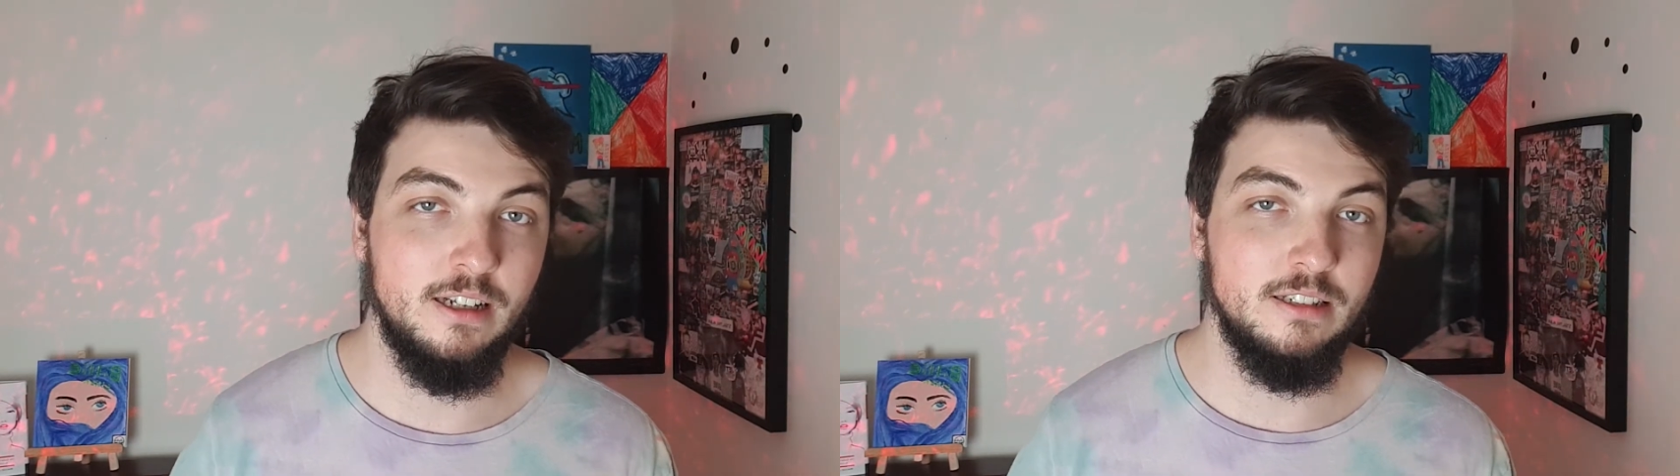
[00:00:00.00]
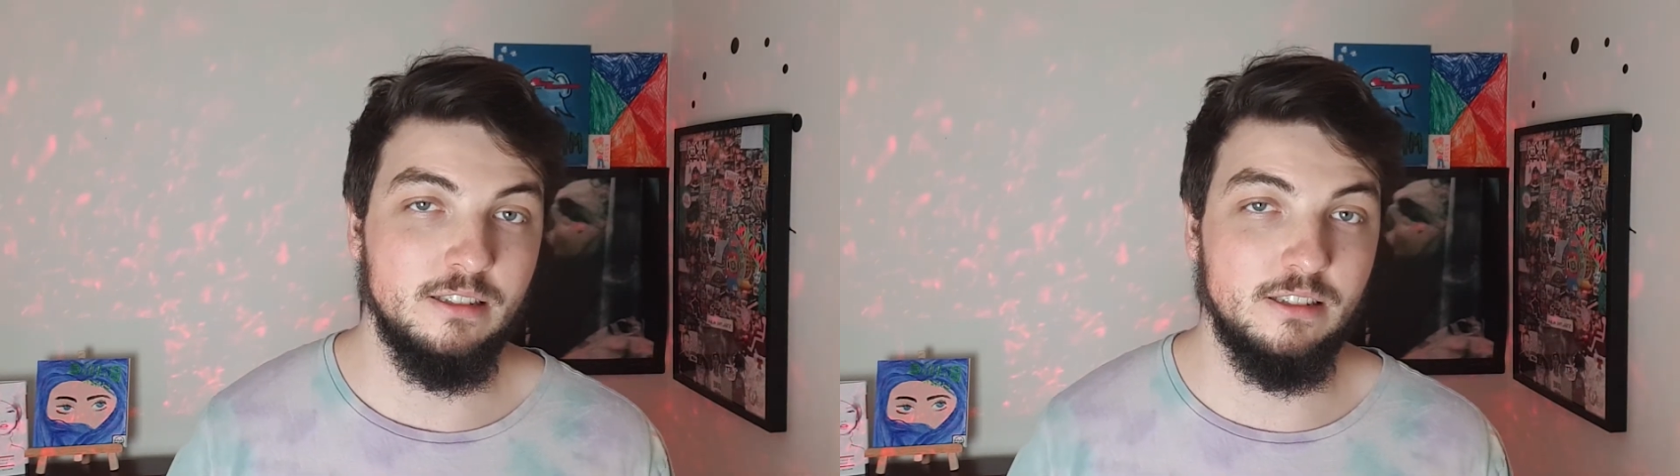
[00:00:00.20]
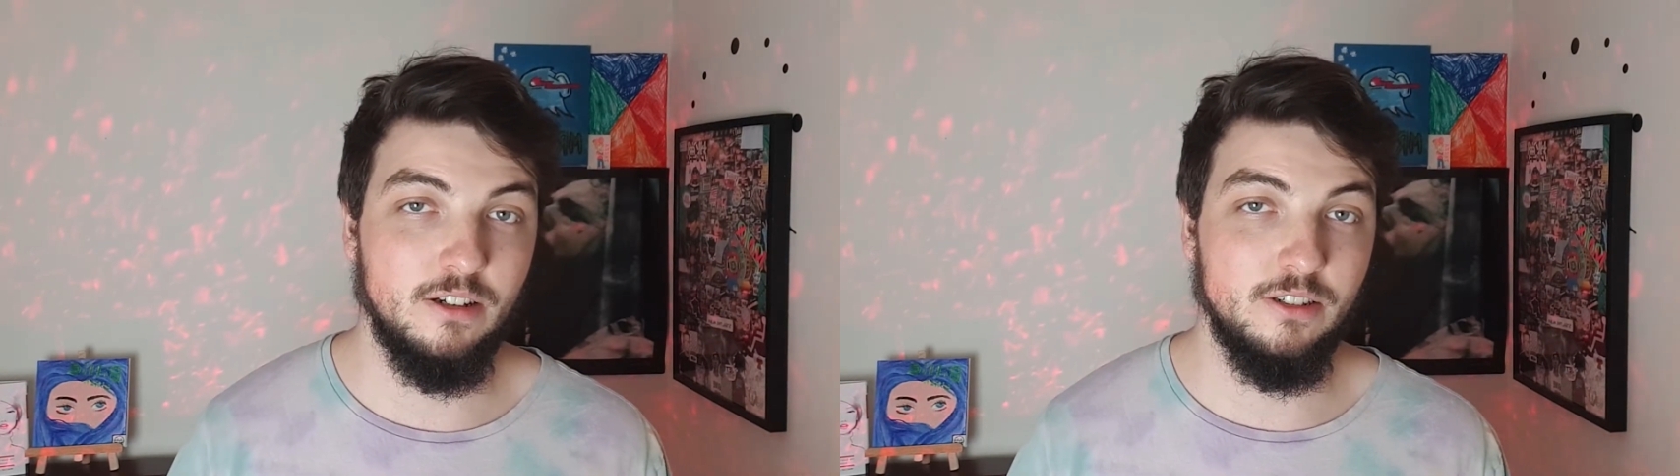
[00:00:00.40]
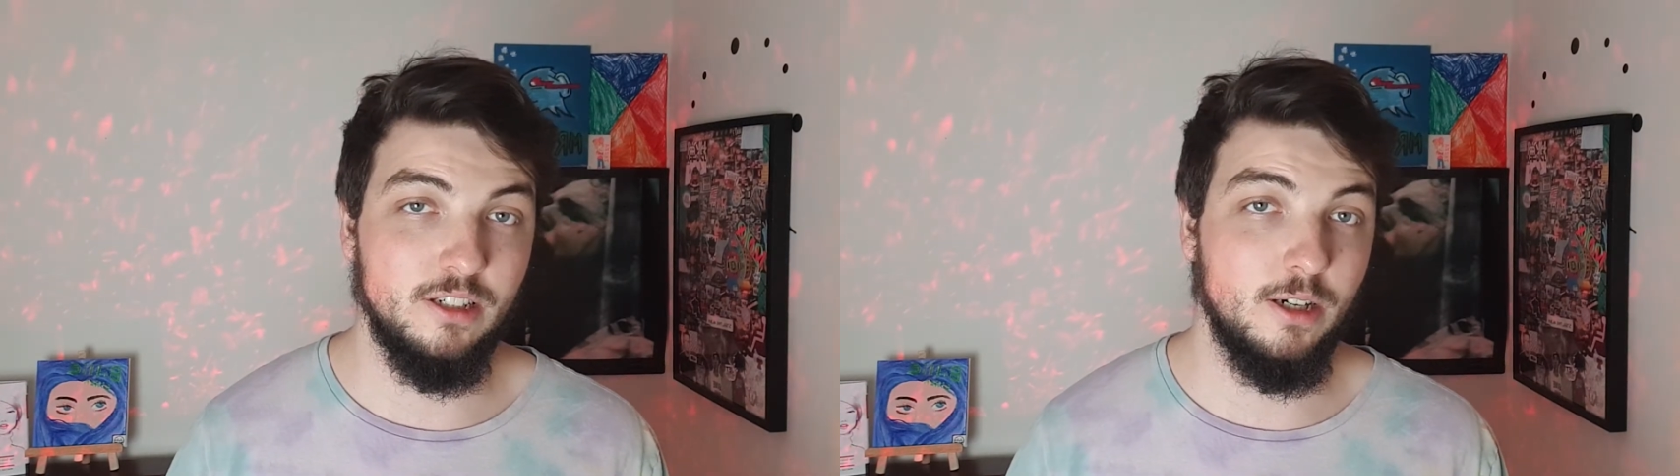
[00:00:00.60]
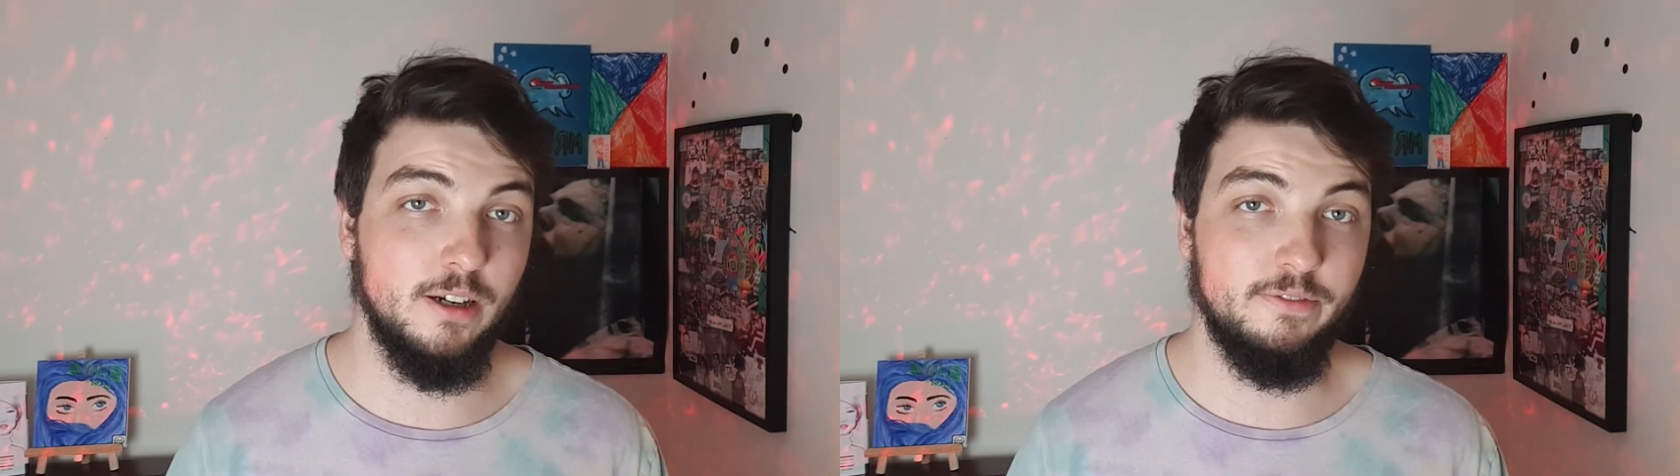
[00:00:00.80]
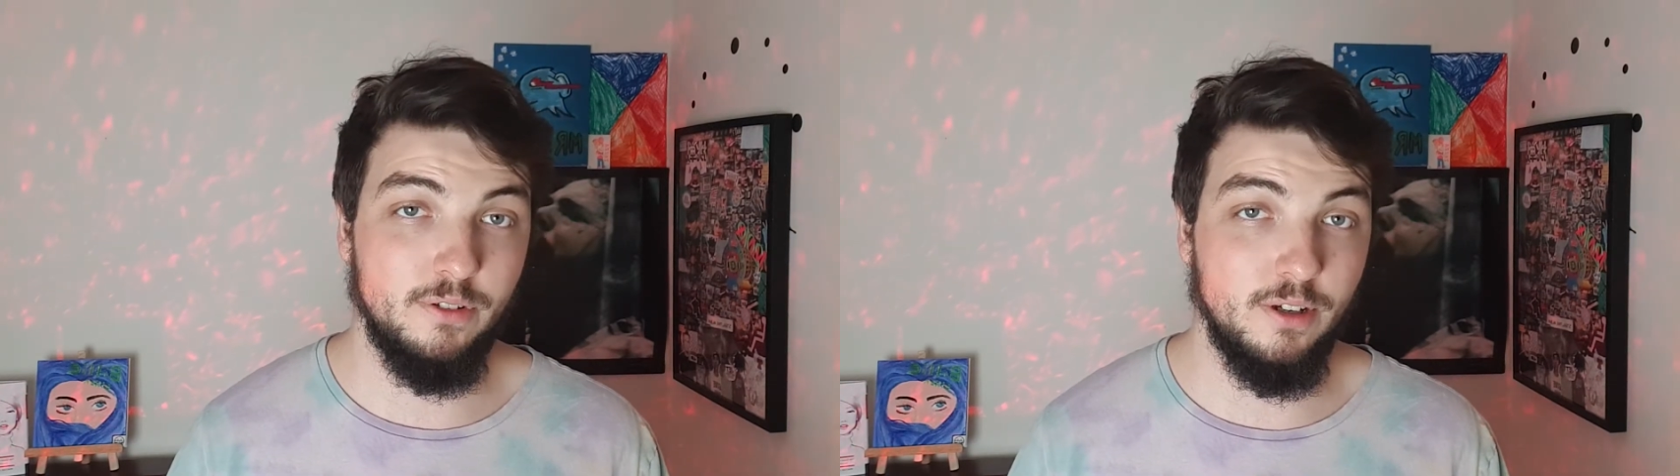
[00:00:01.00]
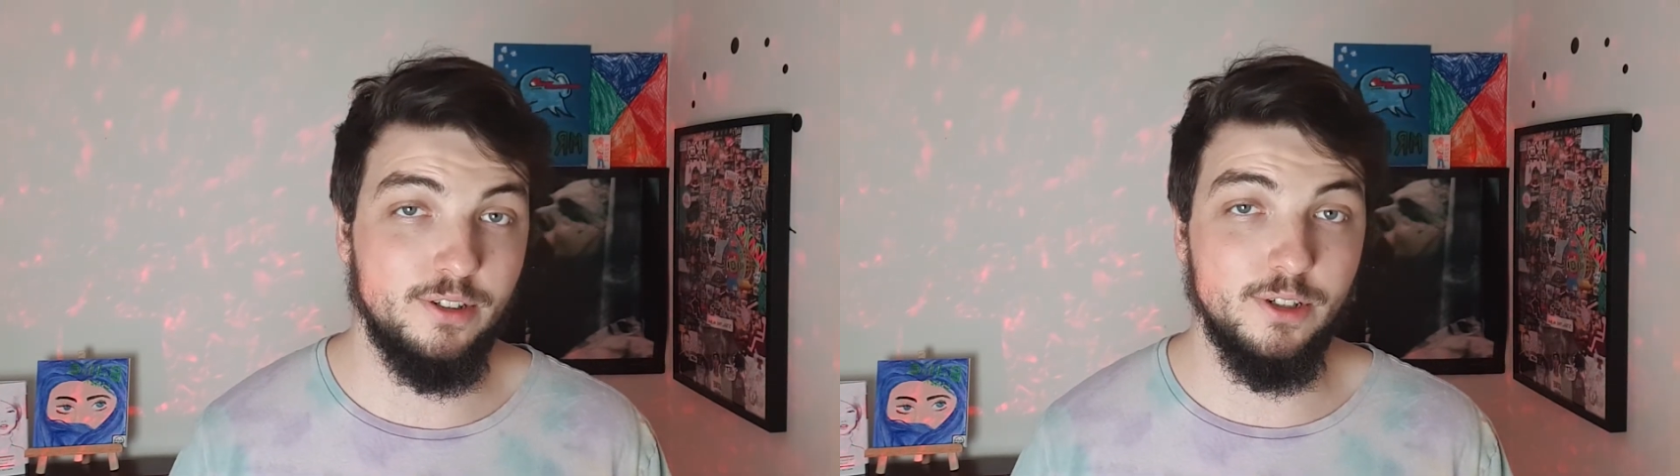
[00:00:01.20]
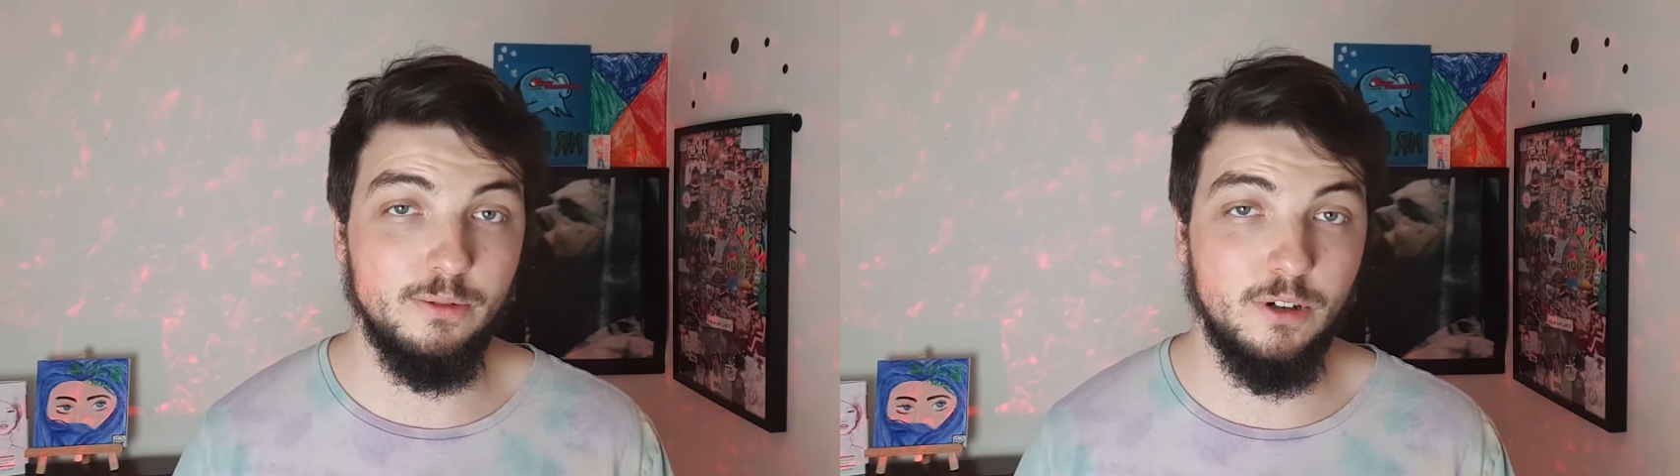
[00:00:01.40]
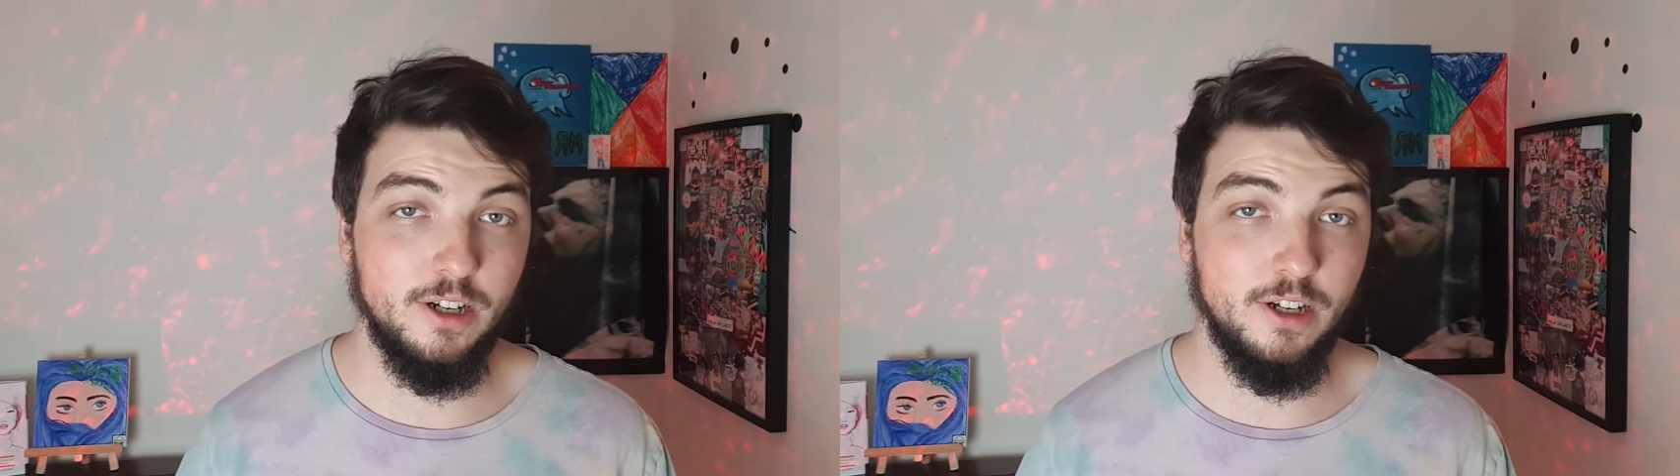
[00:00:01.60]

So, you know, if you do want